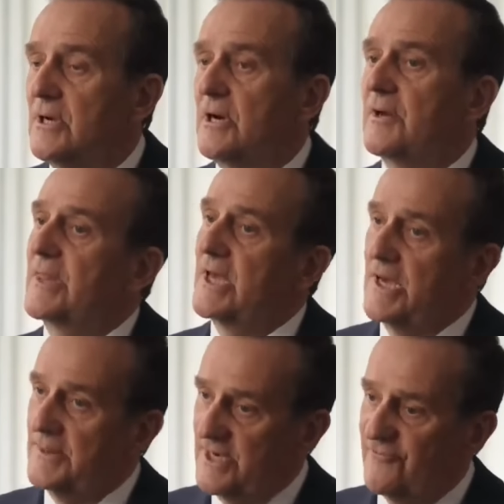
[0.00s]
Uh,
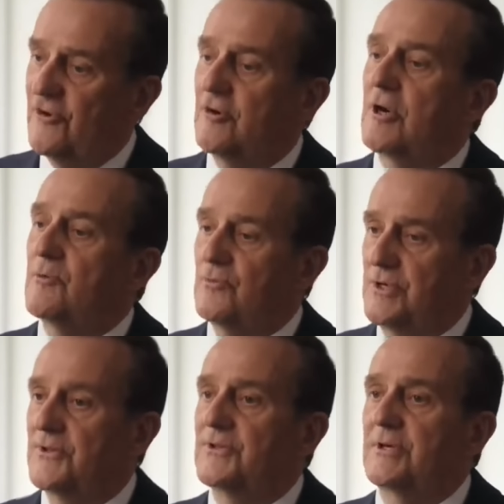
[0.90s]
and then follow up
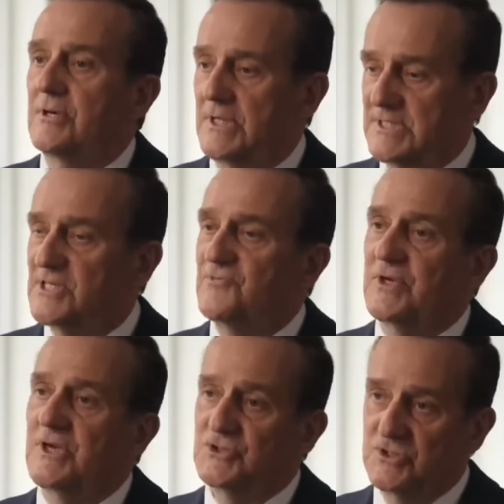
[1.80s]
with uh,
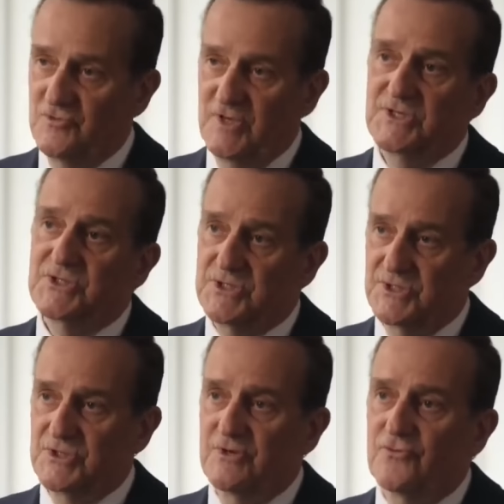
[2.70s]
identification arrests
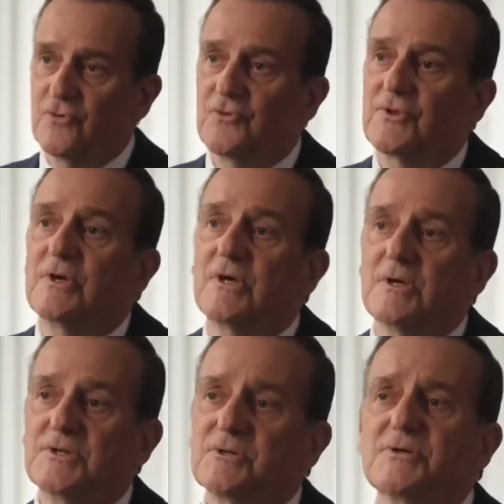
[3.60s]
and so forth.
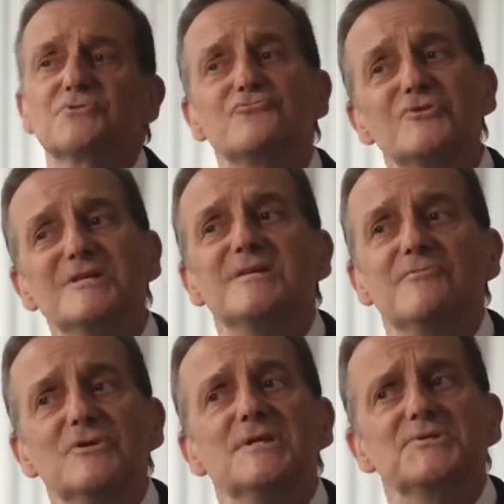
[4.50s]
So it's a
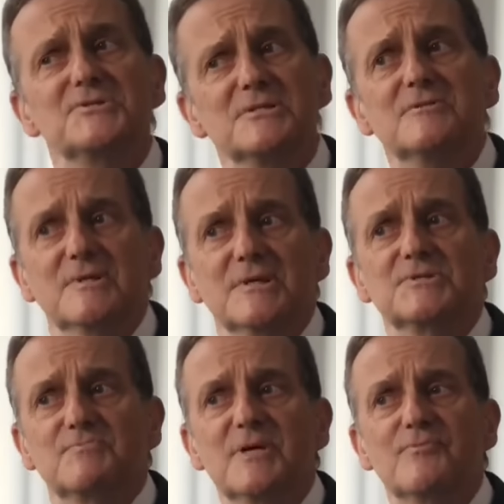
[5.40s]
really, really
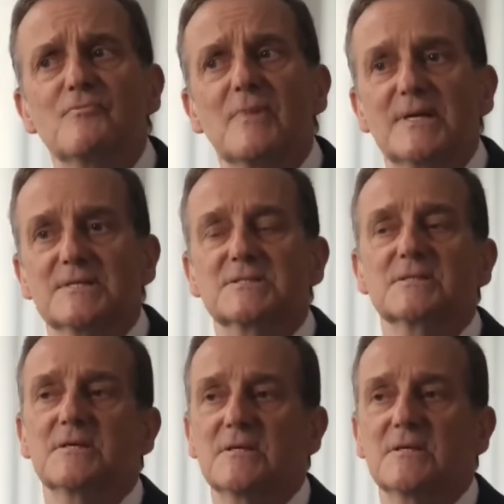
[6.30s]
serious. People might